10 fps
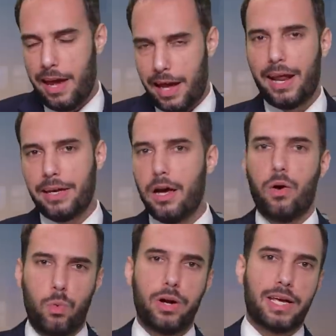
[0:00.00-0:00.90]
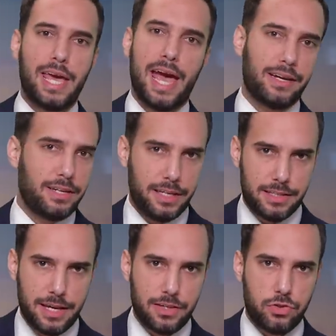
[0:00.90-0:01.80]
And I know what a candidate
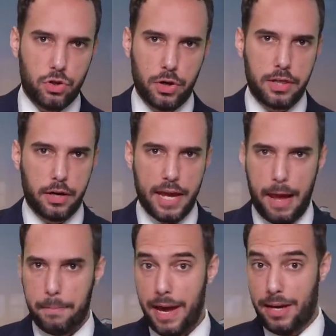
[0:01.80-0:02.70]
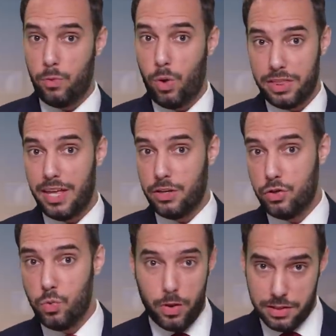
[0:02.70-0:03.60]
says during their campaign and what they
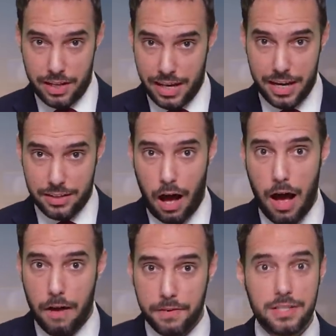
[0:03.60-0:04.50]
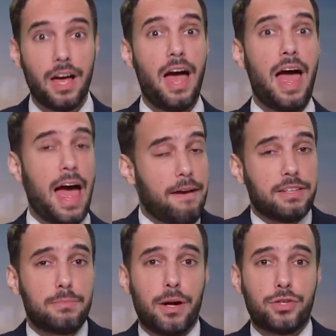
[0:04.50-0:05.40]
do once they get into office have
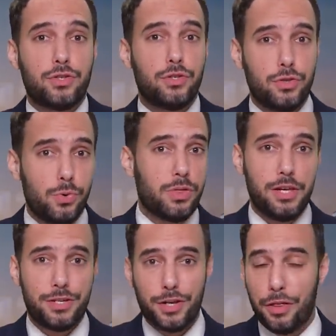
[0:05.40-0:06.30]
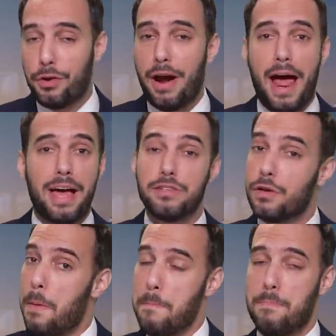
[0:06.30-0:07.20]
as much to do with each other as
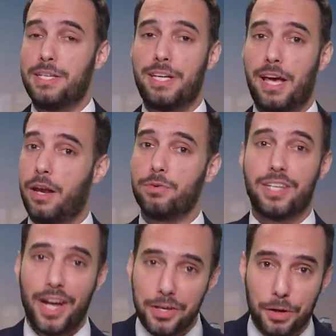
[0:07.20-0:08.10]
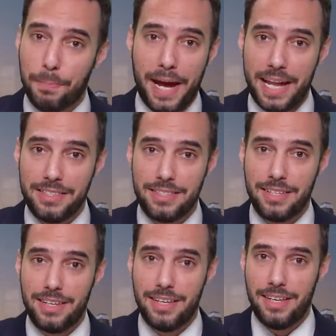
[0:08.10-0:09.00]
potatoes and underpants.
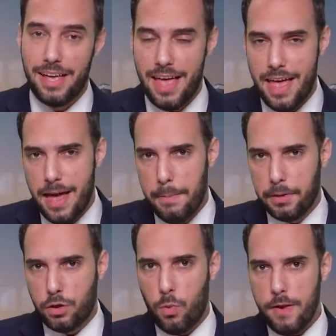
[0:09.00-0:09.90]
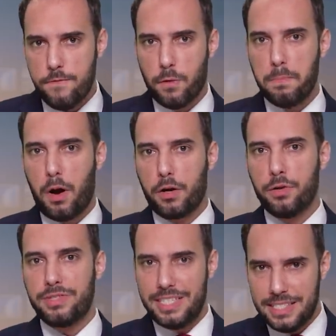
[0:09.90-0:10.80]
But the win for
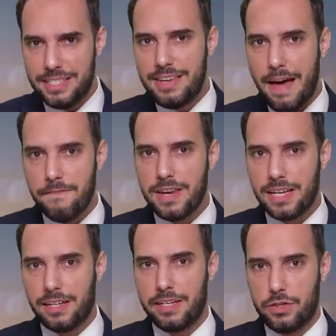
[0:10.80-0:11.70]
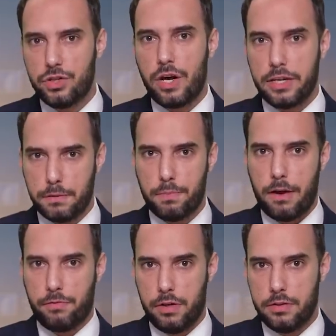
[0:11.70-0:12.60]
Marcos is definitely China's
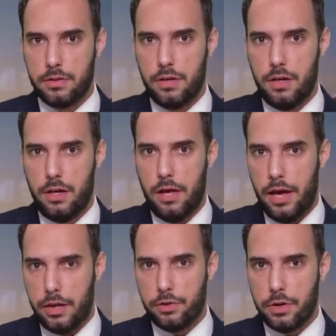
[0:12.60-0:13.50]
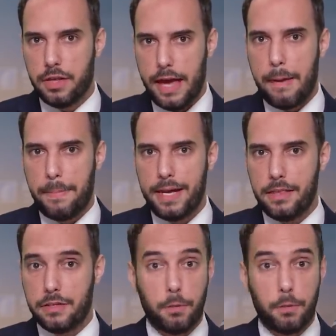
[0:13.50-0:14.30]
preference. And during the campaign this